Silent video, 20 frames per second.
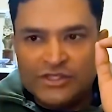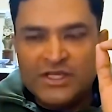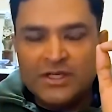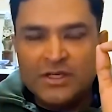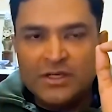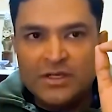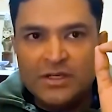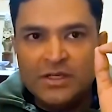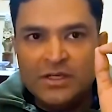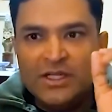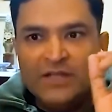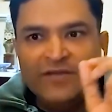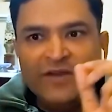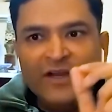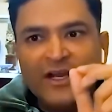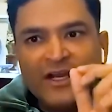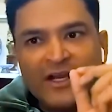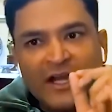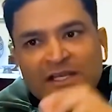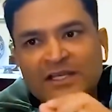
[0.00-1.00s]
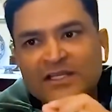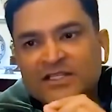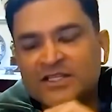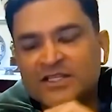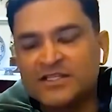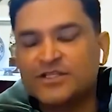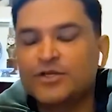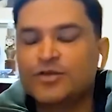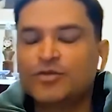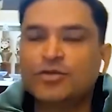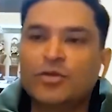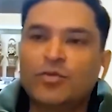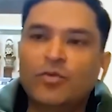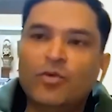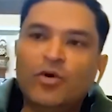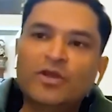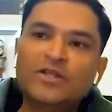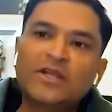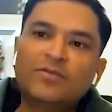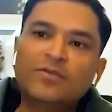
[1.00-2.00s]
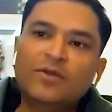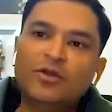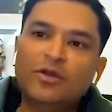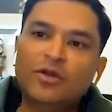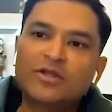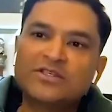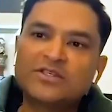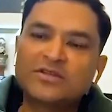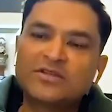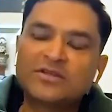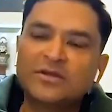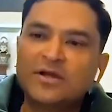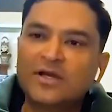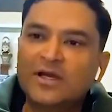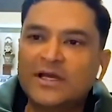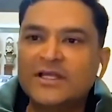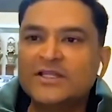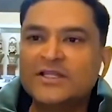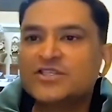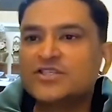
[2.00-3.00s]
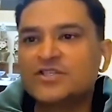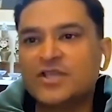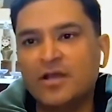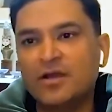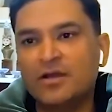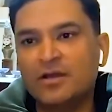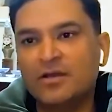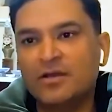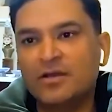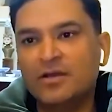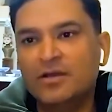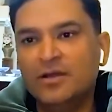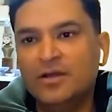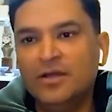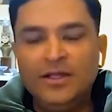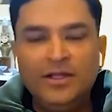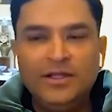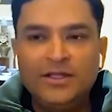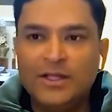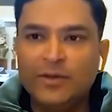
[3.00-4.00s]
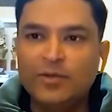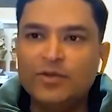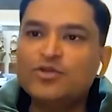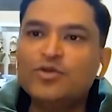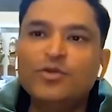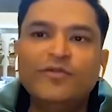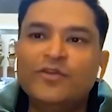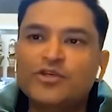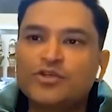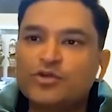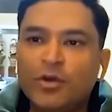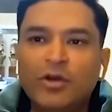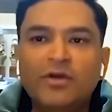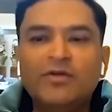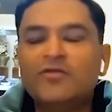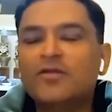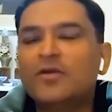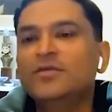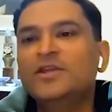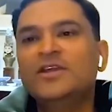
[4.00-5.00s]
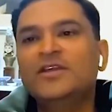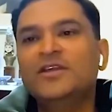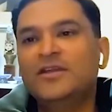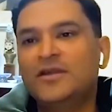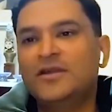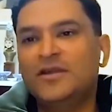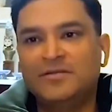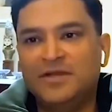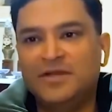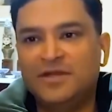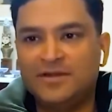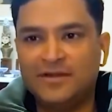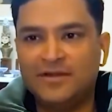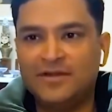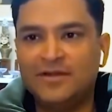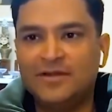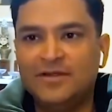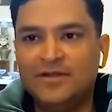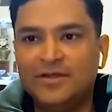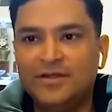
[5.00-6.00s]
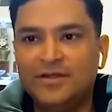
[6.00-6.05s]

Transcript: You see, even in 1962, the war that we lost against China, there was no withdrawal from the Indian Army.